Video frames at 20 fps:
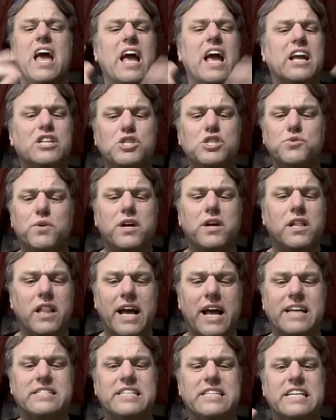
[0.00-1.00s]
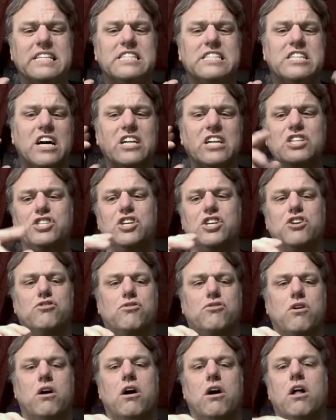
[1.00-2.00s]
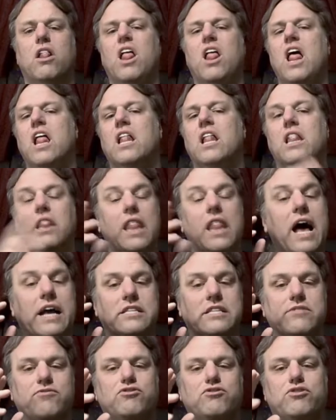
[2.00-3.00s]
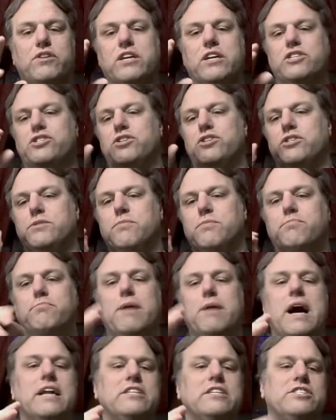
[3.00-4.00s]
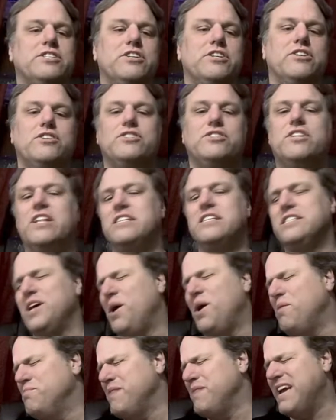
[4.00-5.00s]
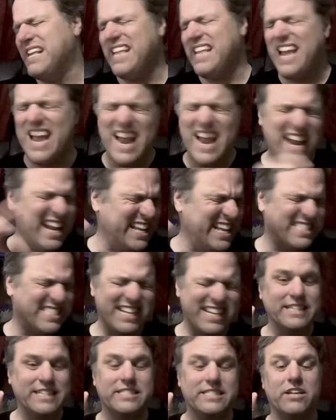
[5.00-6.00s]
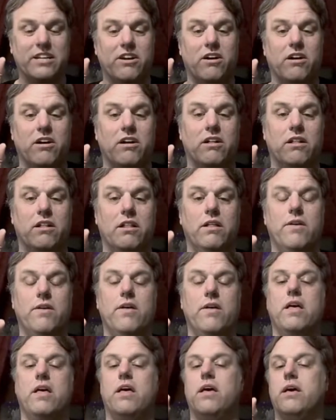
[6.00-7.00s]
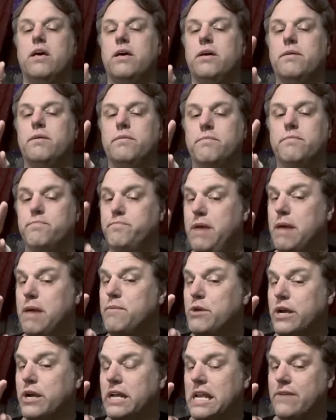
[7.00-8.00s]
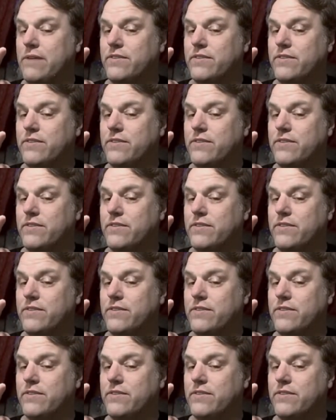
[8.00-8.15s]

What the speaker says: and do a classic dungeon crawl. Lots of treasures, monsters that don't make any sense at all. Maybe you could